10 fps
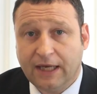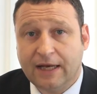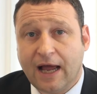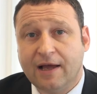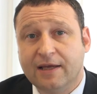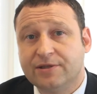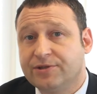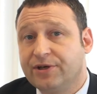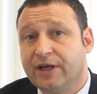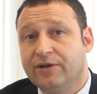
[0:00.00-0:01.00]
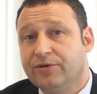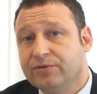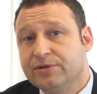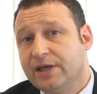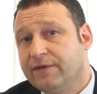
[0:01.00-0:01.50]
In our history, and
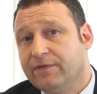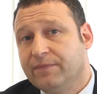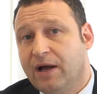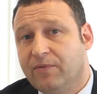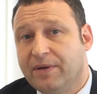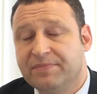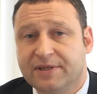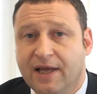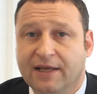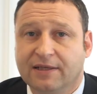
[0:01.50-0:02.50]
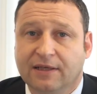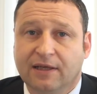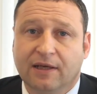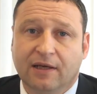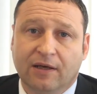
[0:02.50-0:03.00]
you'll see from our website,
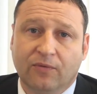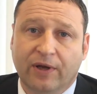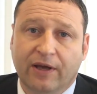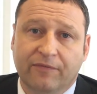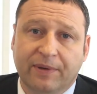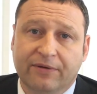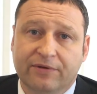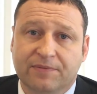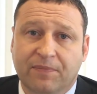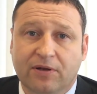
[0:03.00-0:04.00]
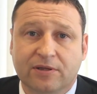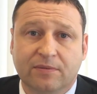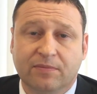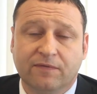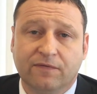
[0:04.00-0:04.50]
we have been
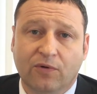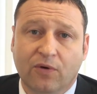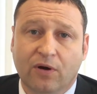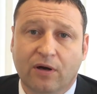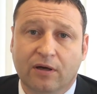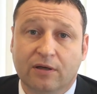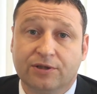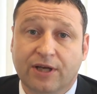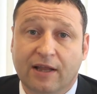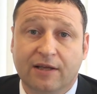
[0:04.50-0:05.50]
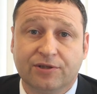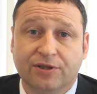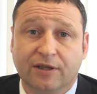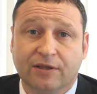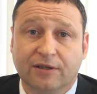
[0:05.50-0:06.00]
responsible for
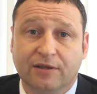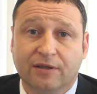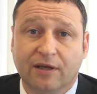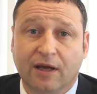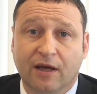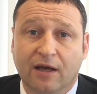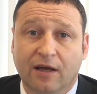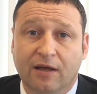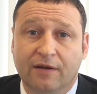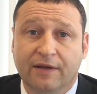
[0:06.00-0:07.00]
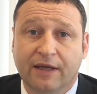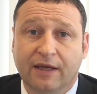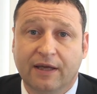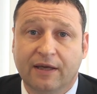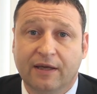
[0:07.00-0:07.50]
challenging
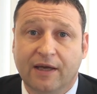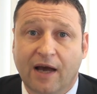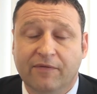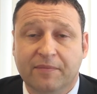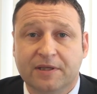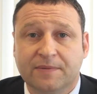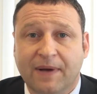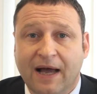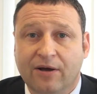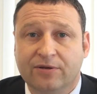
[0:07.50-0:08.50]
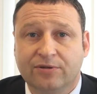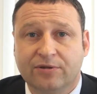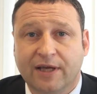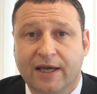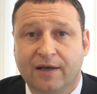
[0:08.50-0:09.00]
the government's powers
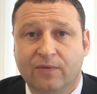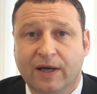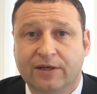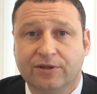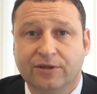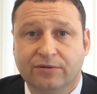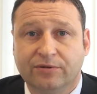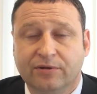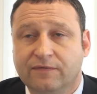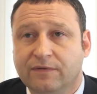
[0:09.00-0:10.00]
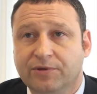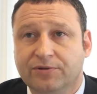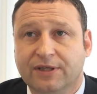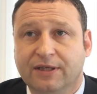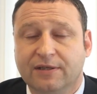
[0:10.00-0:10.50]
to take away children from
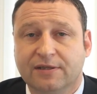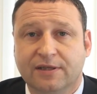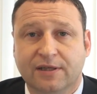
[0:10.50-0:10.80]
New Zealand